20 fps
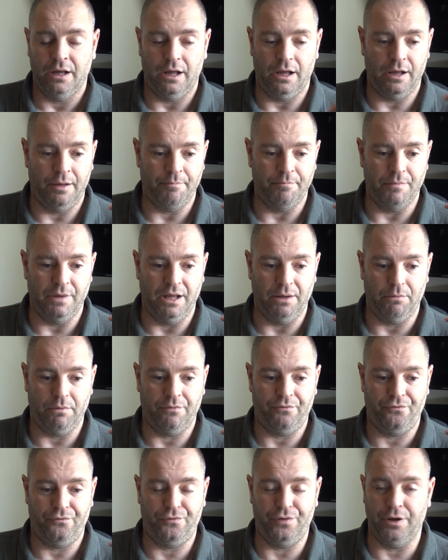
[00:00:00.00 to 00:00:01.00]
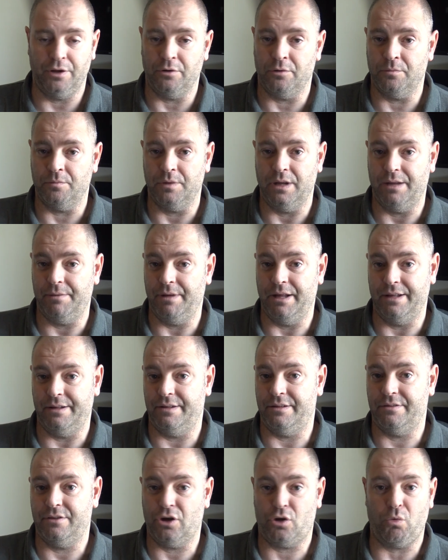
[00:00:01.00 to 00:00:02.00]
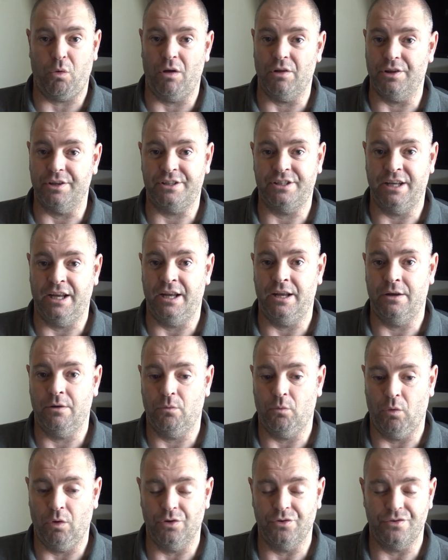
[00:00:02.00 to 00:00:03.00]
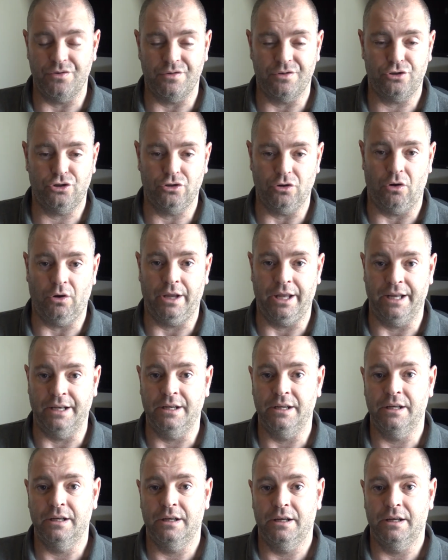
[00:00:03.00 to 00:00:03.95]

Um, it was film, it, it, the quality was shocking.